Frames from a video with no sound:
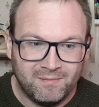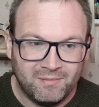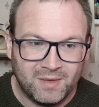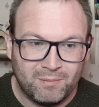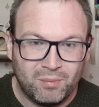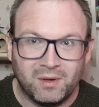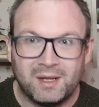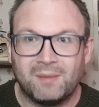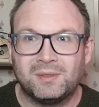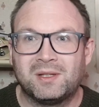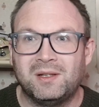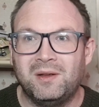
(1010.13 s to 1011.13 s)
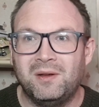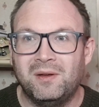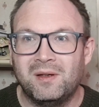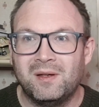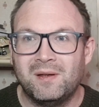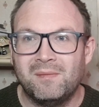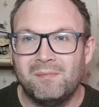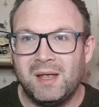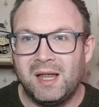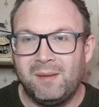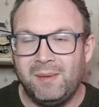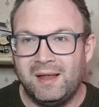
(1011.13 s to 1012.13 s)
the book that was going to
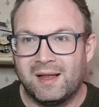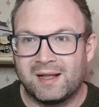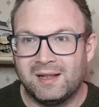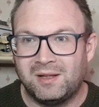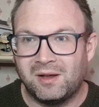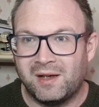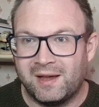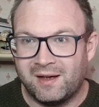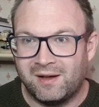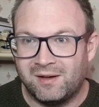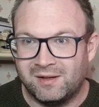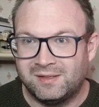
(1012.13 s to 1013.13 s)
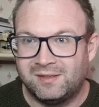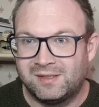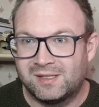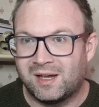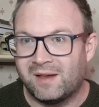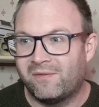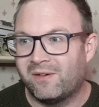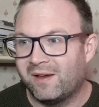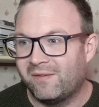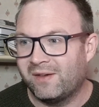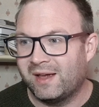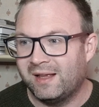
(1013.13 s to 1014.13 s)
make me like a die-hard sci-fi
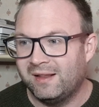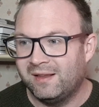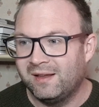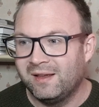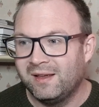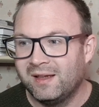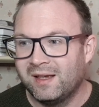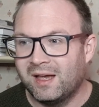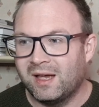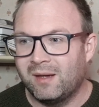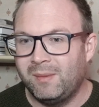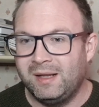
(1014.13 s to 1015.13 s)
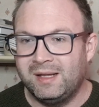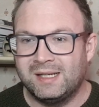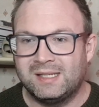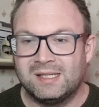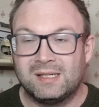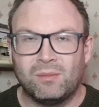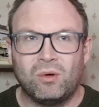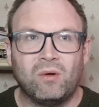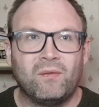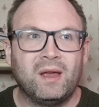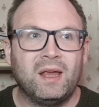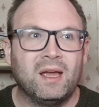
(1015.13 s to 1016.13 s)
fan. I mean, this is a more
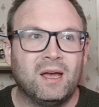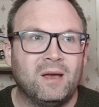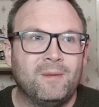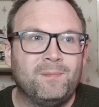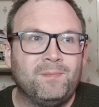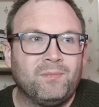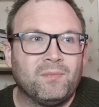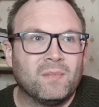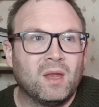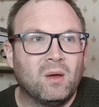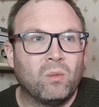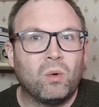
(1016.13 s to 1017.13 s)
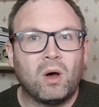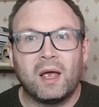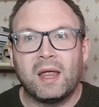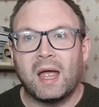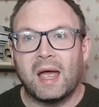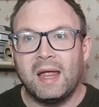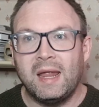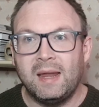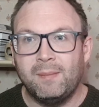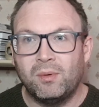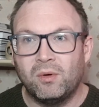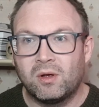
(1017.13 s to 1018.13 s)
of a YA
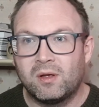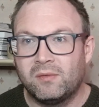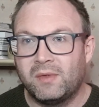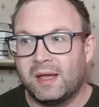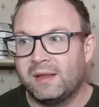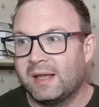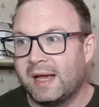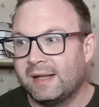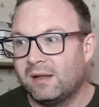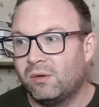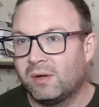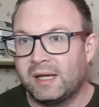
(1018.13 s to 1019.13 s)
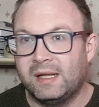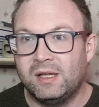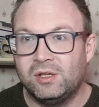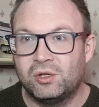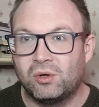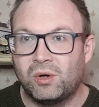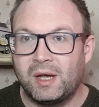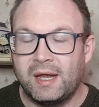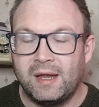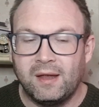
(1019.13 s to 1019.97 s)
book than adult can enjoy.